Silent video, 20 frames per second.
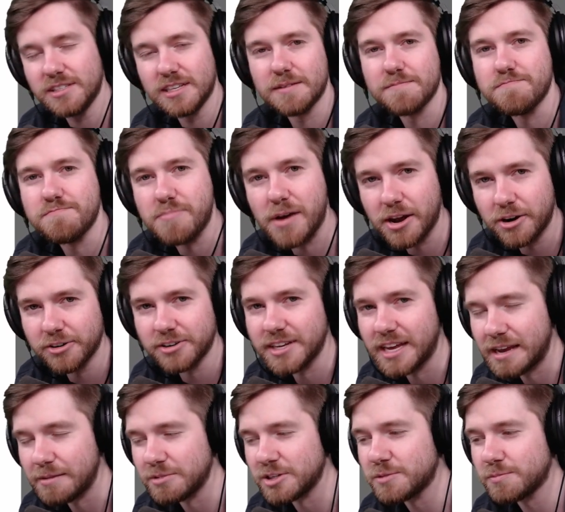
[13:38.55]
that better
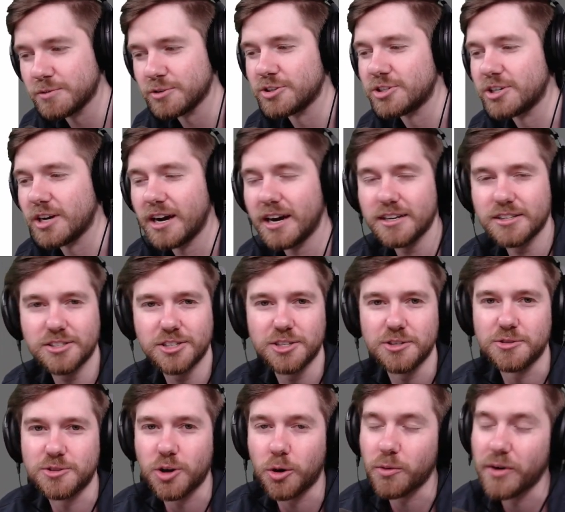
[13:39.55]
damage per shot, so
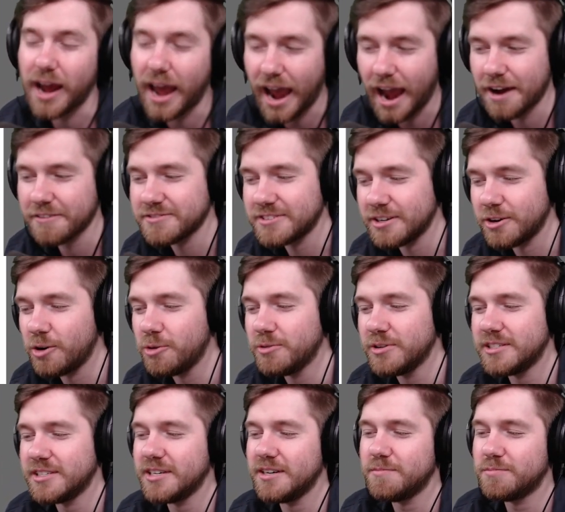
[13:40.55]
you don't have to
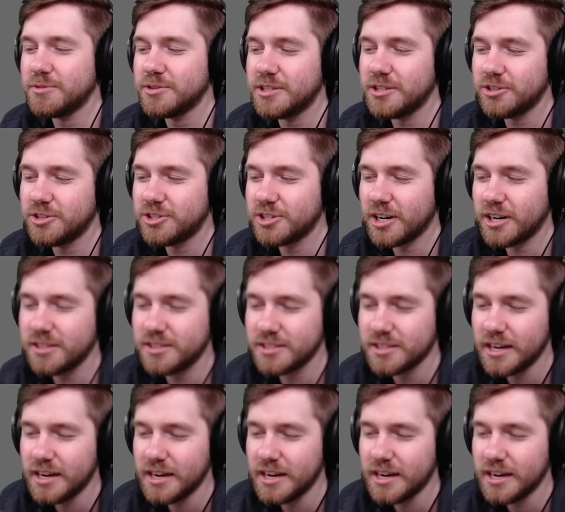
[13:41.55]
always hit precision shots,